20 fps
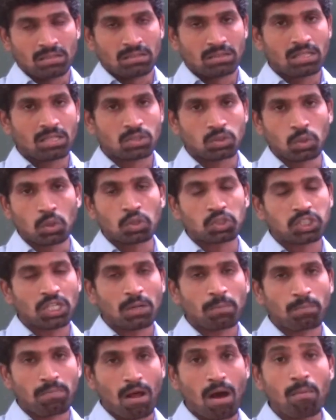The
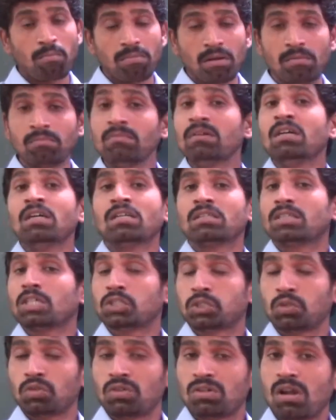social problem that
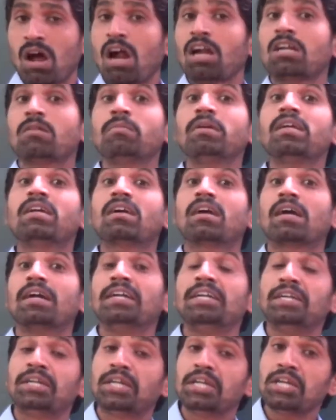should not be
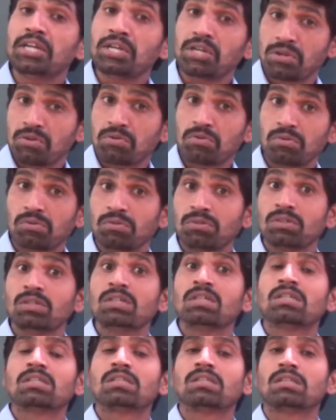continue.
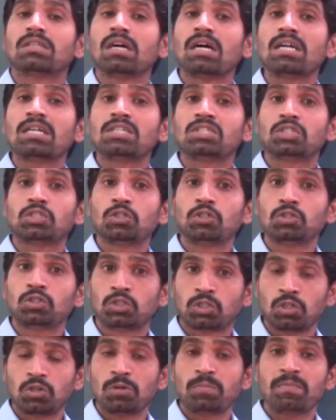That
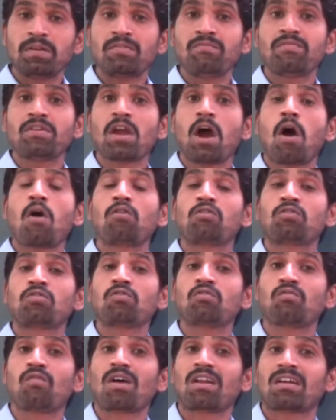should be we have
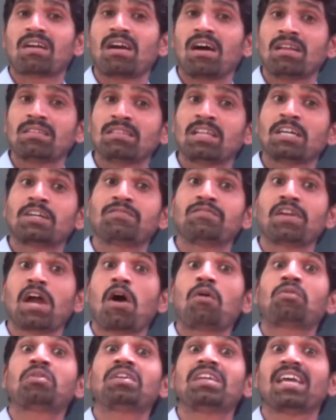to work on that. We
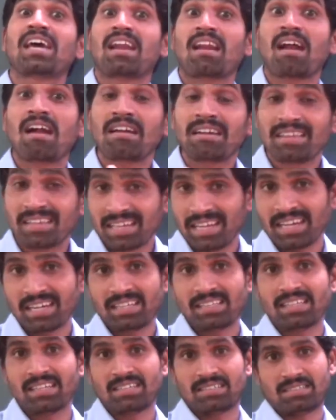have to
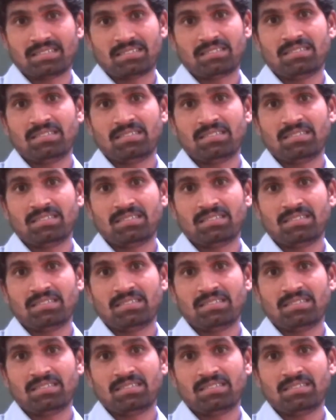eradicate that.